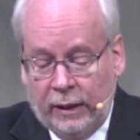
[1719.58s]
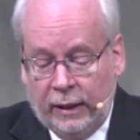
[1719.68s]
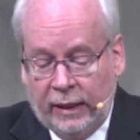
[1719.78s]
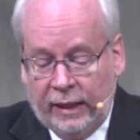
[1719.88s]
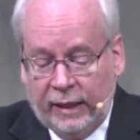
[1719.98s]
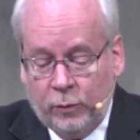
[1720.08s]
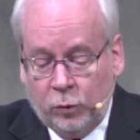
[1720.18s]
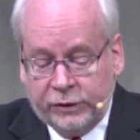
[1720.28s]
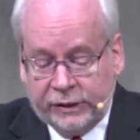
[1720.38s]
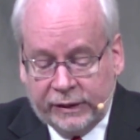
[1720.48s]
He will
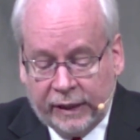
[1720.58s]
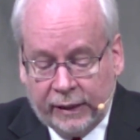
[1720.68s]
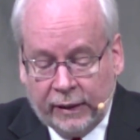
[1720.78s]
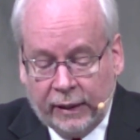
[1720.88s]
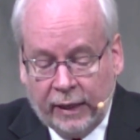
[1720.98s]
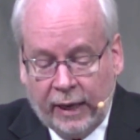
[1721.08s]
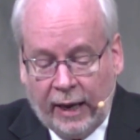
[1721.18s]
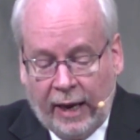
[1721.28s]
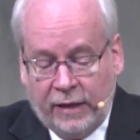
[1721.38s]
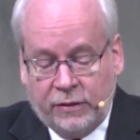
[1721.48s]
sit
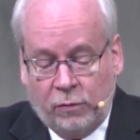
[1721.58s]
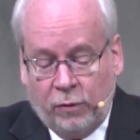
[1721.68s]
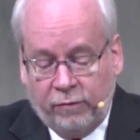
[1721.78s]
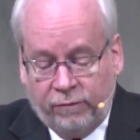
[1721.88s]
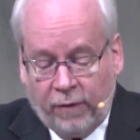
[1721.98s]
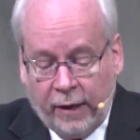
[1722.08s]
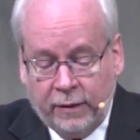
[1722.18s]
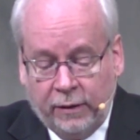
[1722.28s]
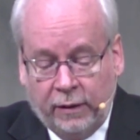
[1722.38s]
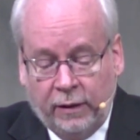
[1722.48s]
as a
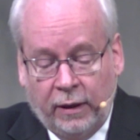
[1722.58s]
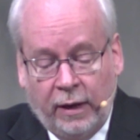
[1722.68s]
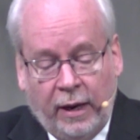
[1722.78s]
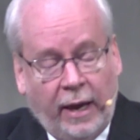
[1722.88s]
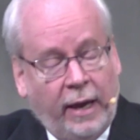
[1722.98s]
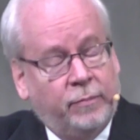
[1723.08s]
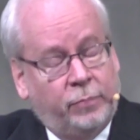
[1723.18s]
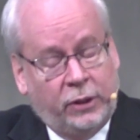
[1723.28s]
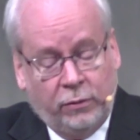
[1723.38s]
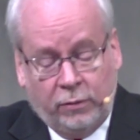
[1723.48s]
refiner and
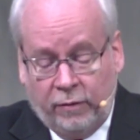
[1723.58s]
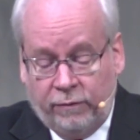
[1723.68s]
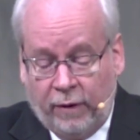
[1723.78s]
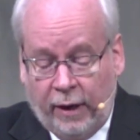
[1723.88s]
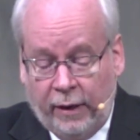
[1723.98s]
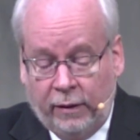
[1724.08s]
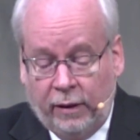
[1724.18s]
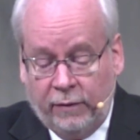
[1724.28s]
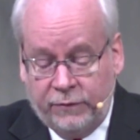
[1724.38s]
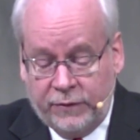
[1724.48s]
purifier
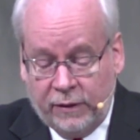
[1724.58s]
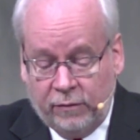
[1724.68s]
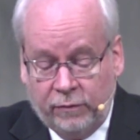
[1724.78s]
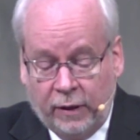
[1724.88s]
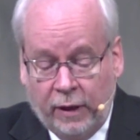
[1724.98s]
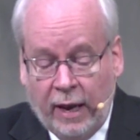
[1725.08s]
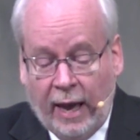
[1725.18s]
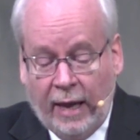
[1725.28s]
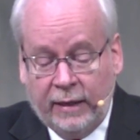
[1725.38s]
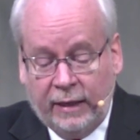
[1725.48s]
of silver,
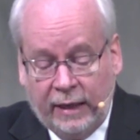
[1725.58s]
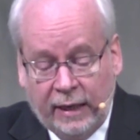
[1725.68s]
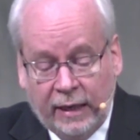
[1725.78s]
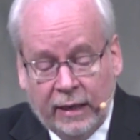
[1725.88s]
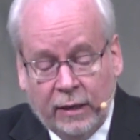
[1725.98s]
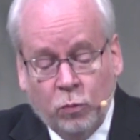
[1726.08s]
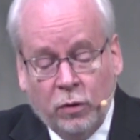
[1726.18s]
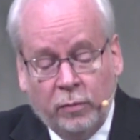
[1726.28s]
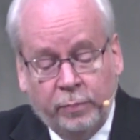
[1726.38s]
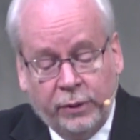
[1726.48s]
and he
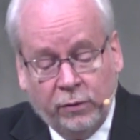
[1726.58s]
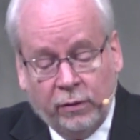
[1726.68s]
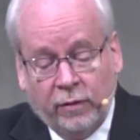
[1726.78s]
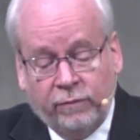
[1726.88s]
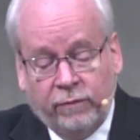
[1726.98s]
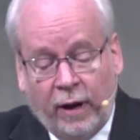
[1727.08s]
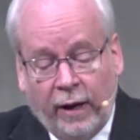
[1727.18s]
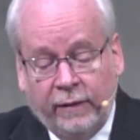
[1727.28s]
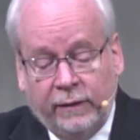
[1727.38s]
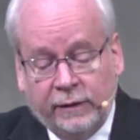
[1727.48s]
will
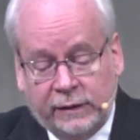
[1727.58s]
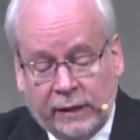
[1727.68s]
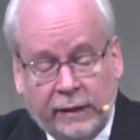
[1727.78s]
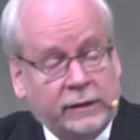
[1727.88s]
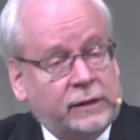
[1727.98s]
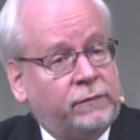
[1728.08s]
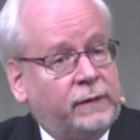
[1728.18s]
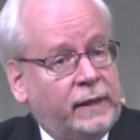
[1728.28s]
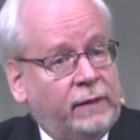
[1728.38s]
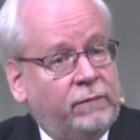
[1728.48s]
purify the sons of
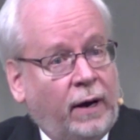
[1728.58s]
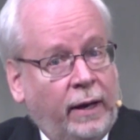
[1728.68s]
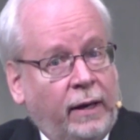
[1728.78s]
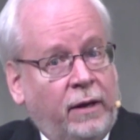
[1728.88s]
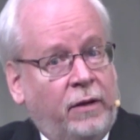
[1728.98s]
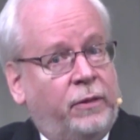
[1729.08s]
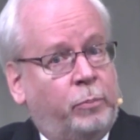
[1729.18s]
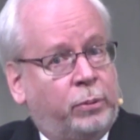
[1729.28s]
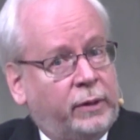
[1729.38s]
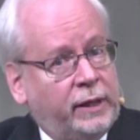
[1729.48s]
Levi, the
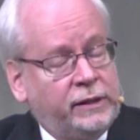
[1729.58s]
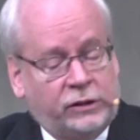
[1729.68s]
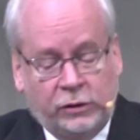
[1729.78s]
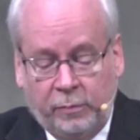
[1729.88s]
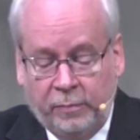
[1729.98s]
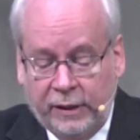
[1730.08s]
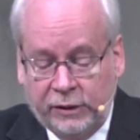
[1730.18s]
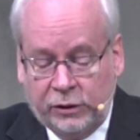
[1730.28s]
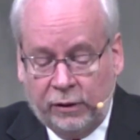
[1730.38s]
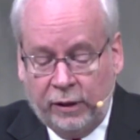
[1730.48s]
priests who
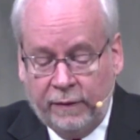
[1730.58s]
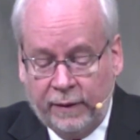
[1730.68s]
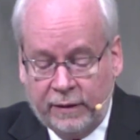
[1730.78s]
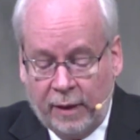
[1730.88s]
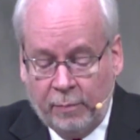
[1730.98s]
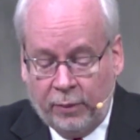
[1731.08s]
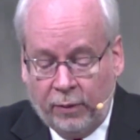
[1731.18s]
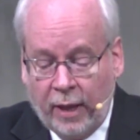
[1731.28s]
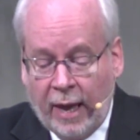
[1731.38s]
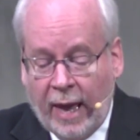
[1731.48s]
minister in the temple,
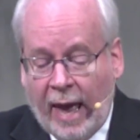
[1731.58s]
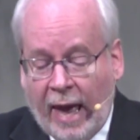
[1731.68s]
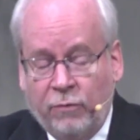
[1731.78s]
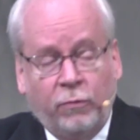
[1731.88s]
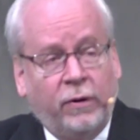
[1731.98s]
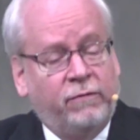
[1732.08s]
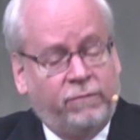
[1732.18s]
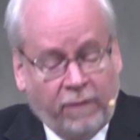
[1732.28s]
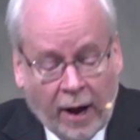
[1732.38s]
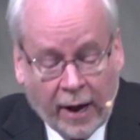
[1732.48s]
and
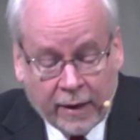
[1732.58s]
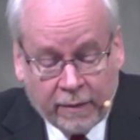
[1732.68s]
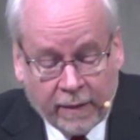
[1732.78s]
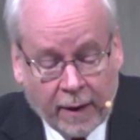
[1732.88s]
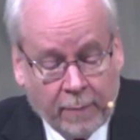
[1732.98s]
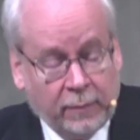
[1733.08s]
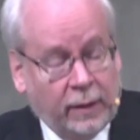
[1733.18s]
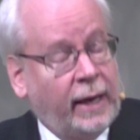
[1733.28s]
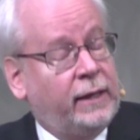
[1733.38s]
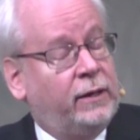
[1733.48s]
refine them
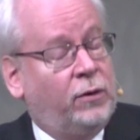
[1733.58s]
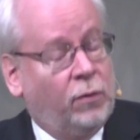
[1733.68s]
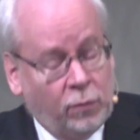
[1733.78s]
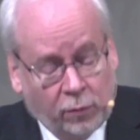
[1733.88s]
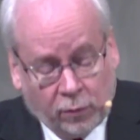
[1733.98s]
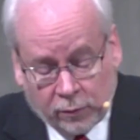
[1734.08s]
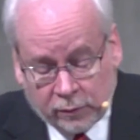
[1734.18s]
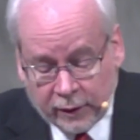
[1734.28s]
like gold